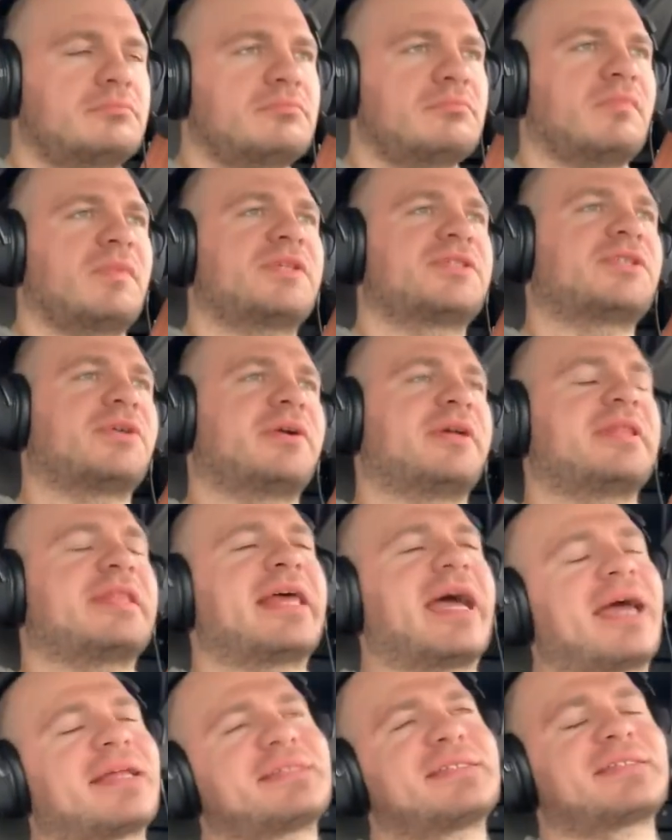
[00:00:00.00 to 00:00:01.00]
So in
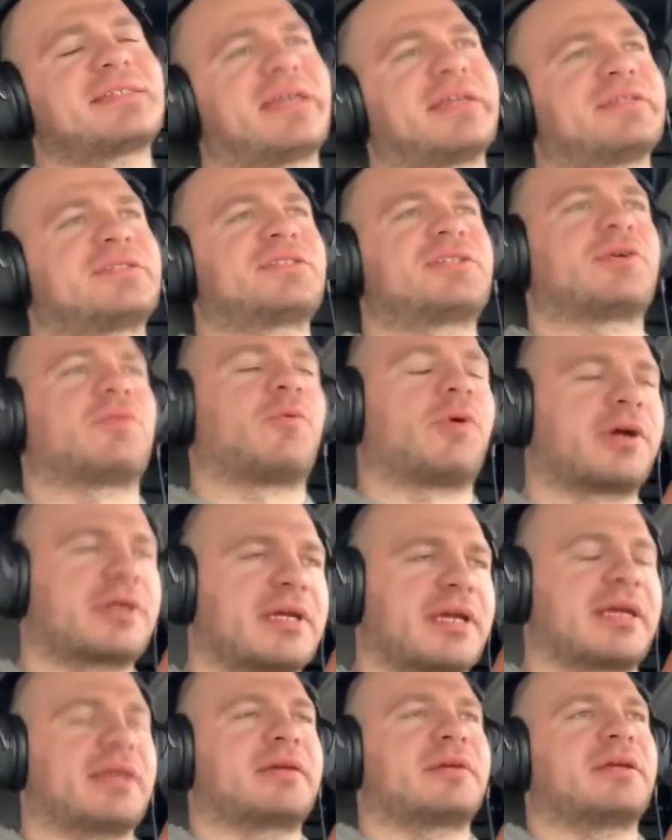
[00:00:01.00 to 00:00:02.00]
that sense, you're
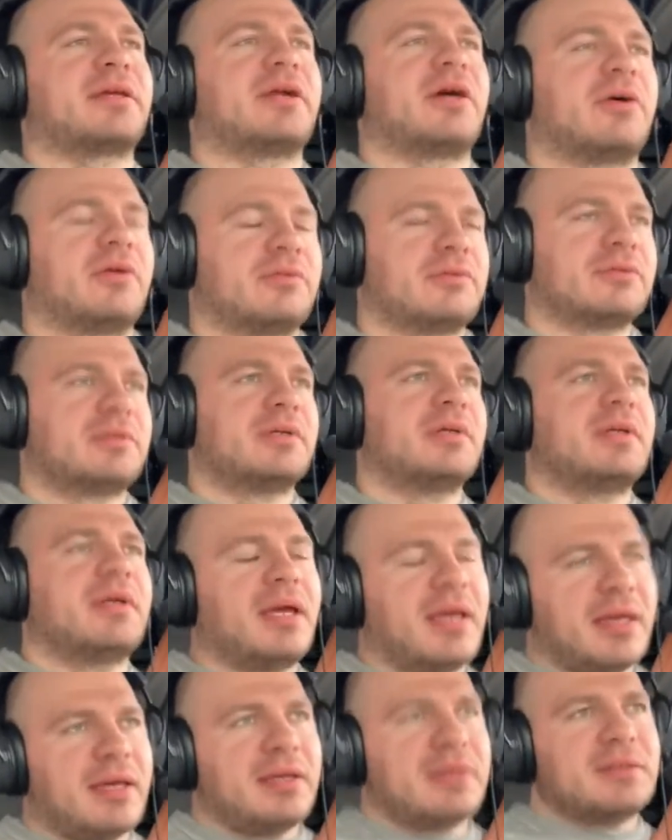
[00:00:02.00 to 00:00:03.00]
working,
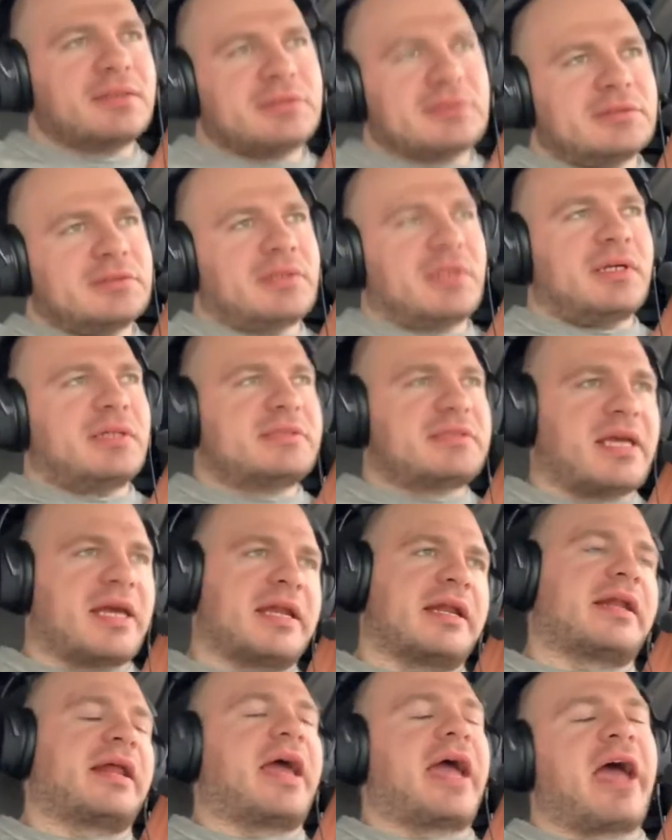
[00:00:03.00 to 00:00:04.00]

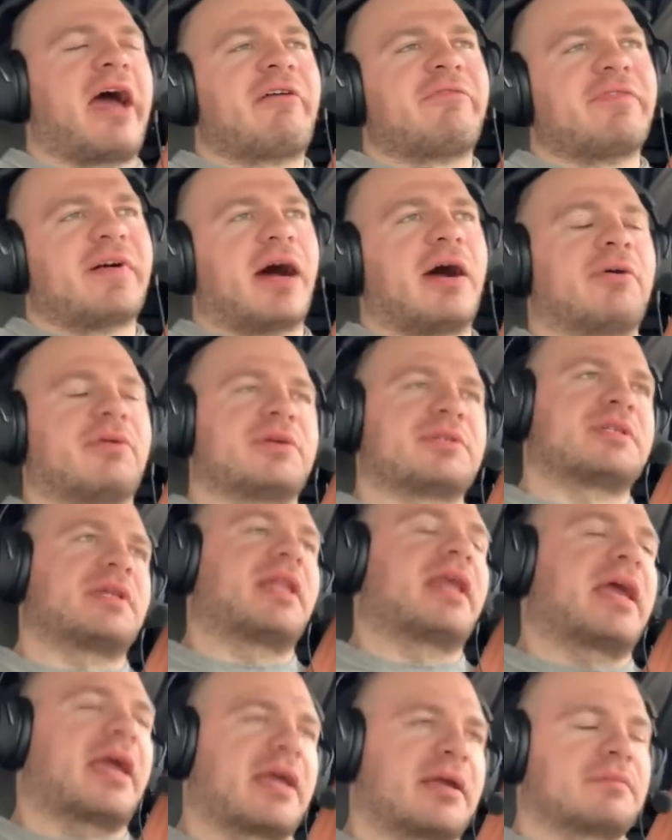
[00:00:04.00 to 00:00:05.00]
10.5 hours a
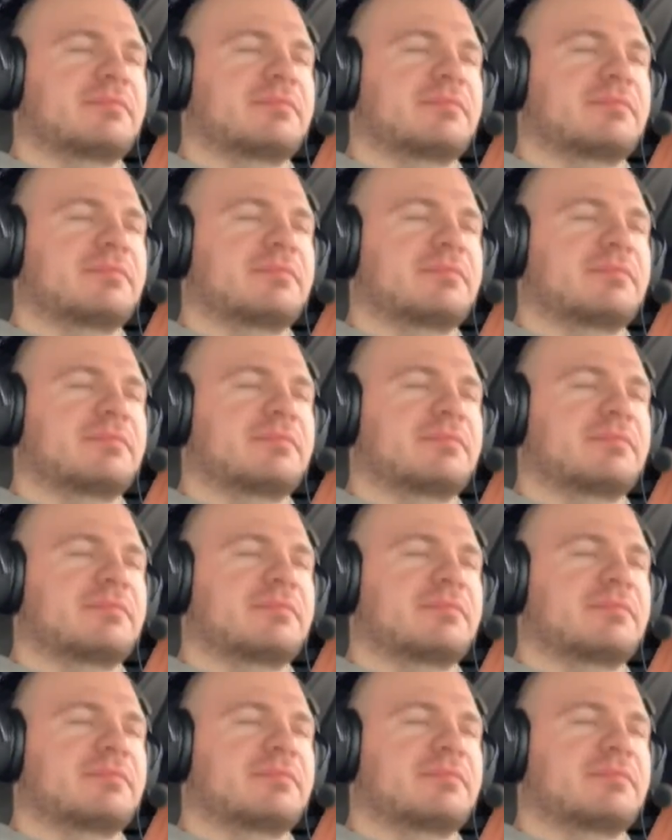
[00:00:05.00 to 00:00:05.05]
day.